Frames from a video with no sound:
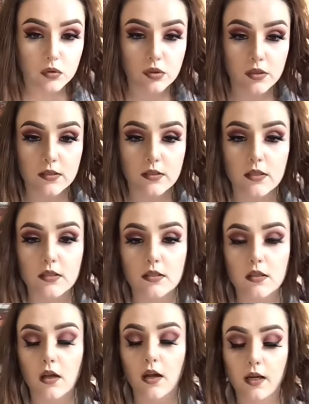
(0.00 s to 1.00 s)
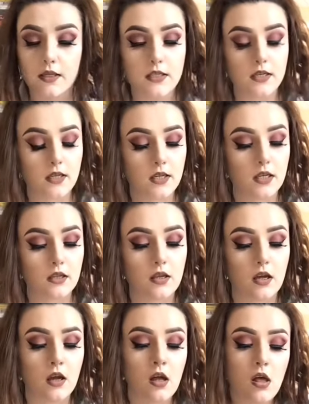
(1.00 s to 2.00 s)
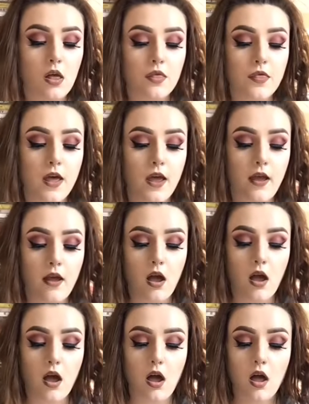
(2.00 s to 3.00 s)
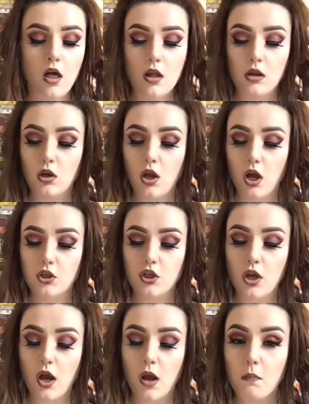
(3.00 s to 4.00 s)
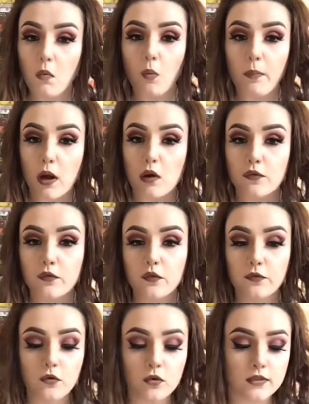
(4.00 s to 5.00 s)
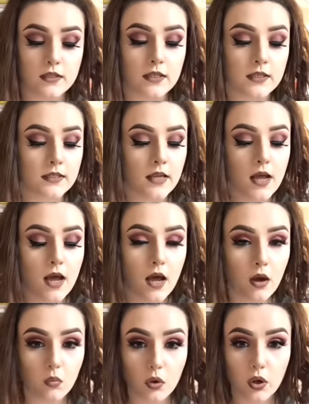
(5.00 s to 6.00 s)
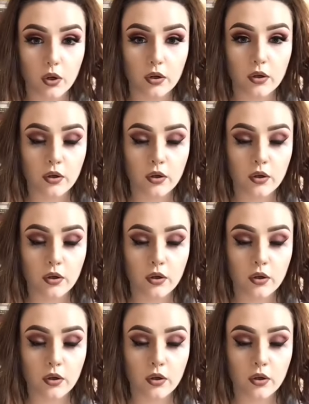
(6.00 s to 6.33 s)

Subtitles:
So there's this idea here that there are larger, more powerful forces at work,